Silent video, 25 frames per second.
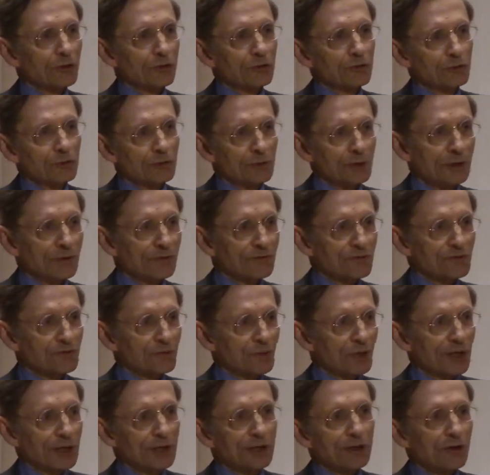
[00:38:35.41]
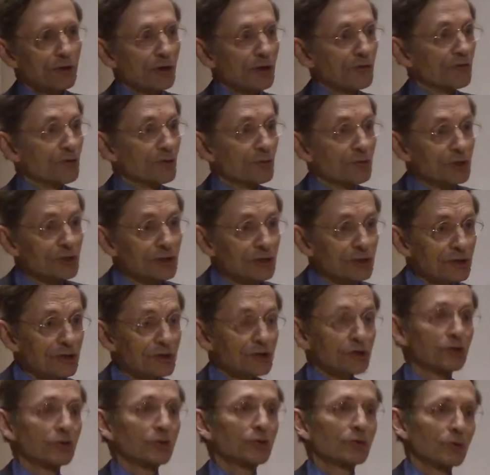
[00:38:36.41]
who gives money to Harvard
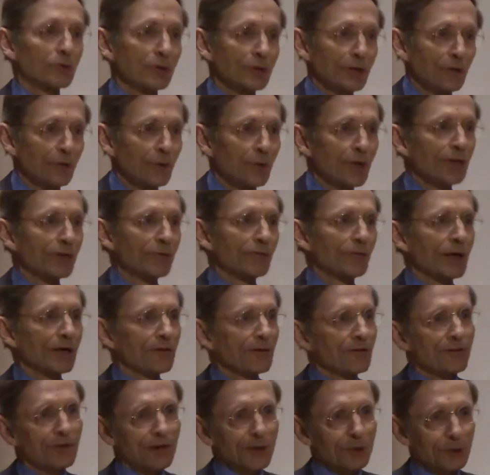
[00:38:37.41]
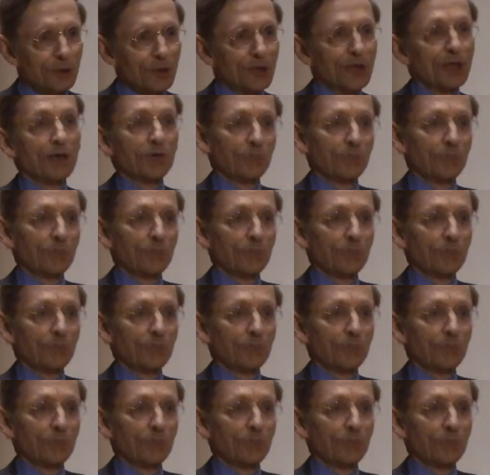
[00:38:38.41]
Business School and that rather than